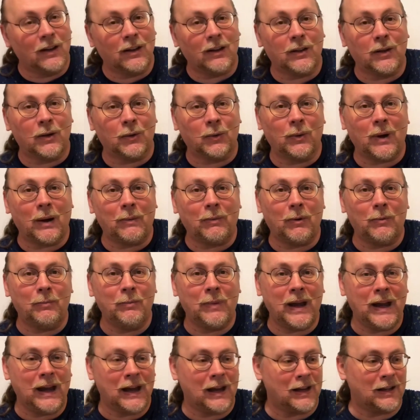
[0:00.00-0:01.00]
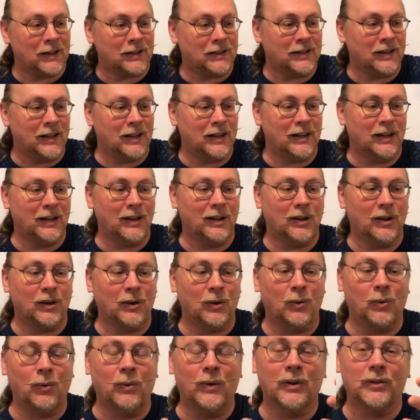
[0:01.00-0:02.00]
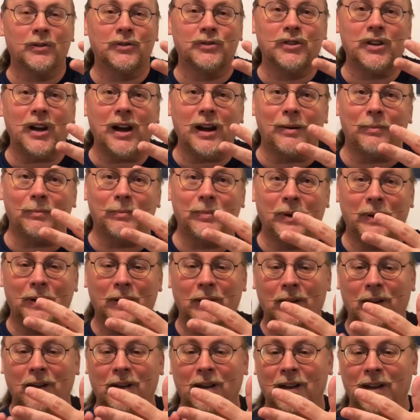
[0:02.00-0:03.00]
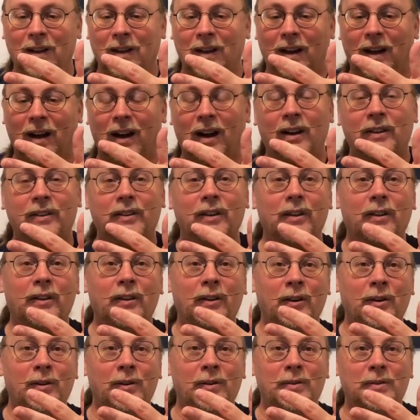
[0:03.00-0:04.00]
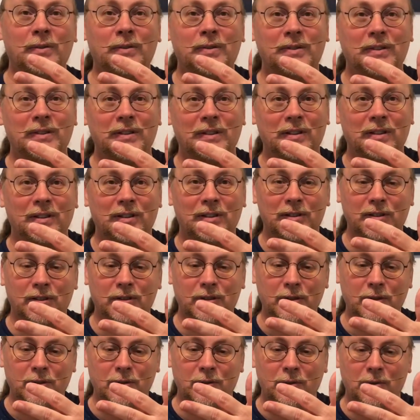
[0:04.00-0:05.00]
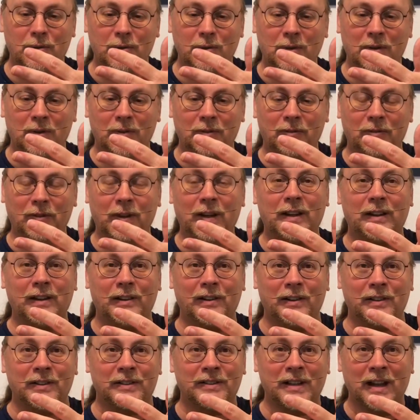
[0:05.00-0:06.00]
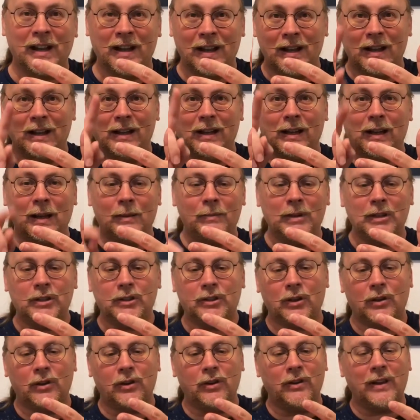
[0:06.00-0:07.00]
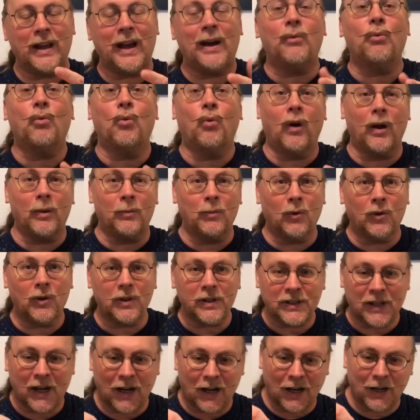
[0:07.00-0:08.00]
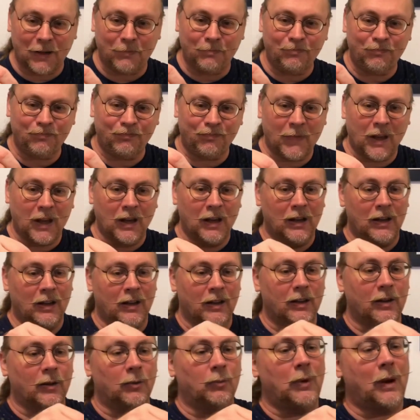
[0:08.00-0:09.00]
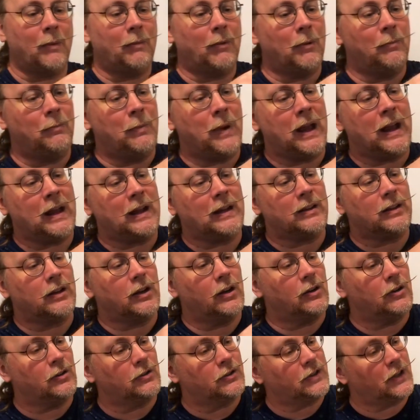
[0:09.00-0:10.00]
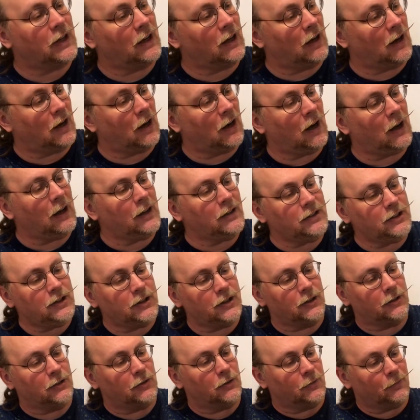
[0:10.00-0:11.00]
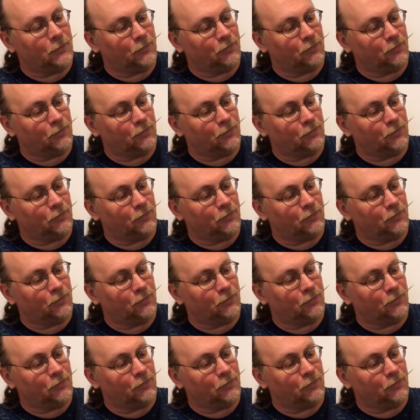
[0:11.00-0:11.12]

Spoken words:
the rubber band will jump onto those two fingers. Let me show you that one more time. The rubber band goes onto